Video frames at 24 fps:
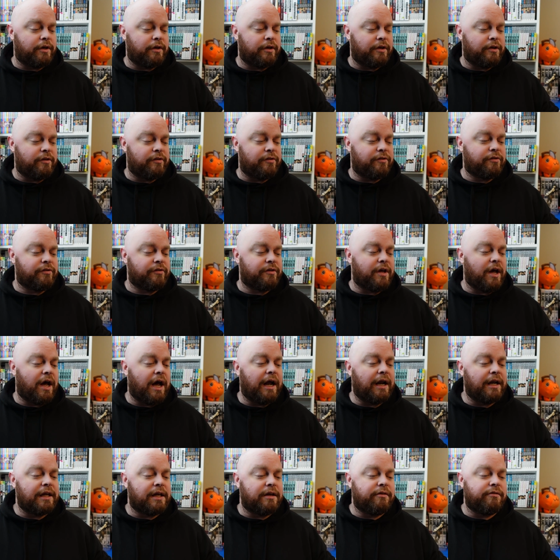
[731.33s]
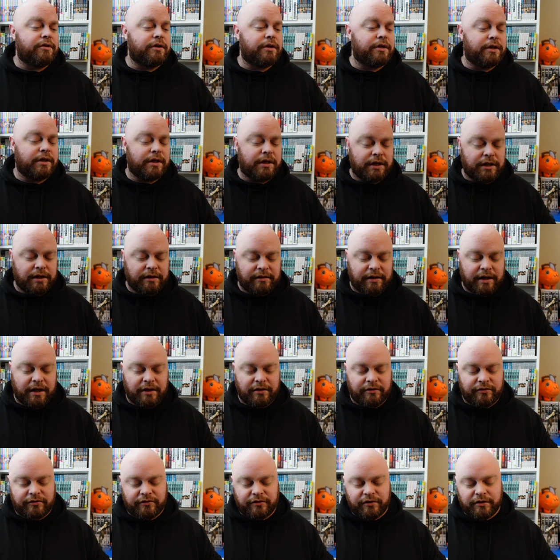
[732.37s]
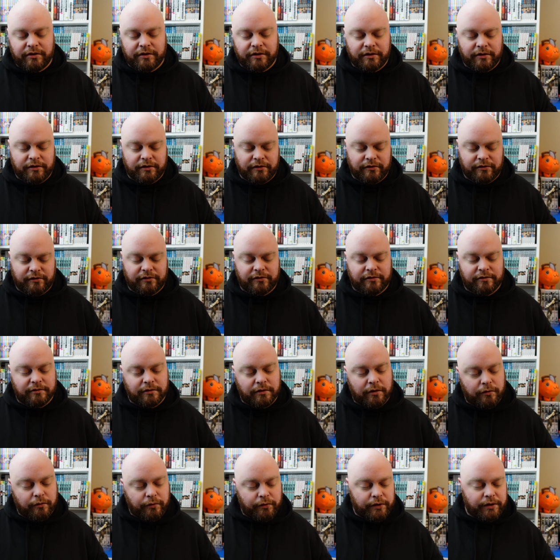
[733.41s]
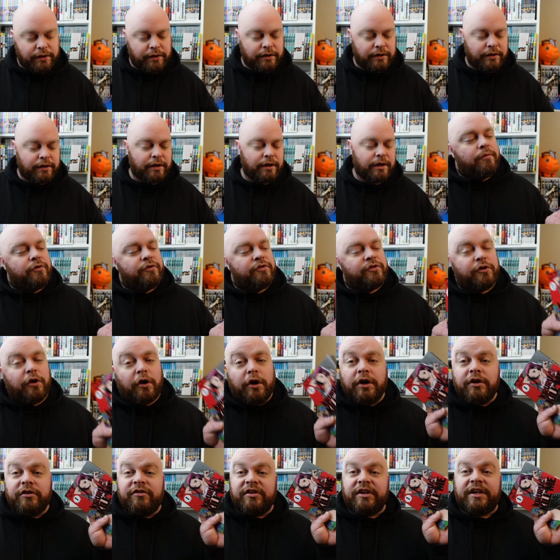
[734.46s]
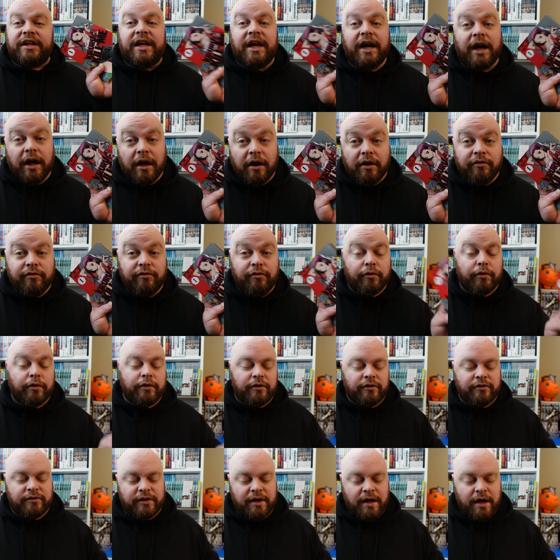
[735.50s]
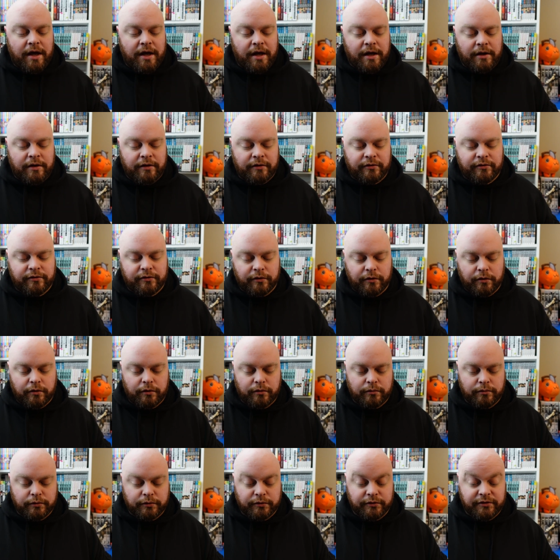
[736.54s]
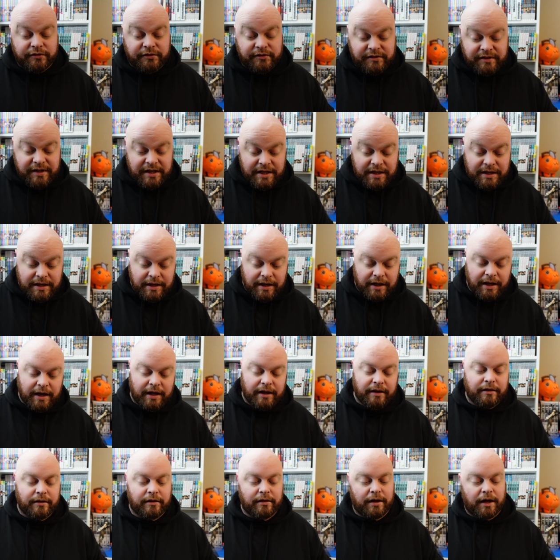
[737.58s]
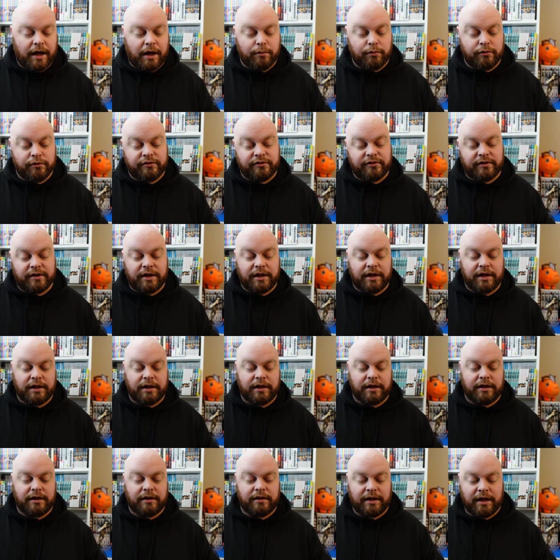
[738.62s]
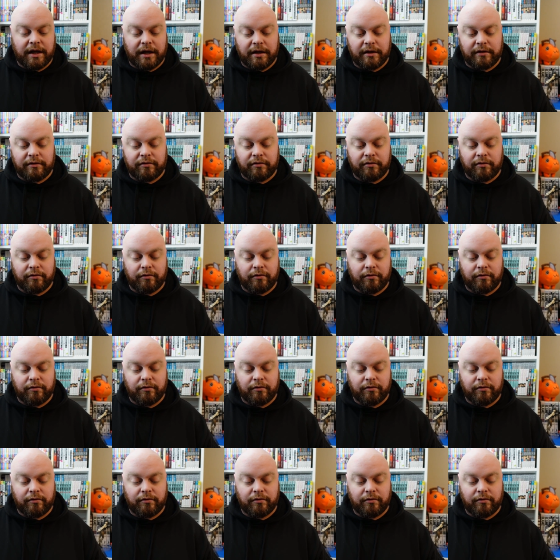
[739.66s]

it's kind of giving you the hint that she is slowly starting to care for this guy. So we'll see. I will say that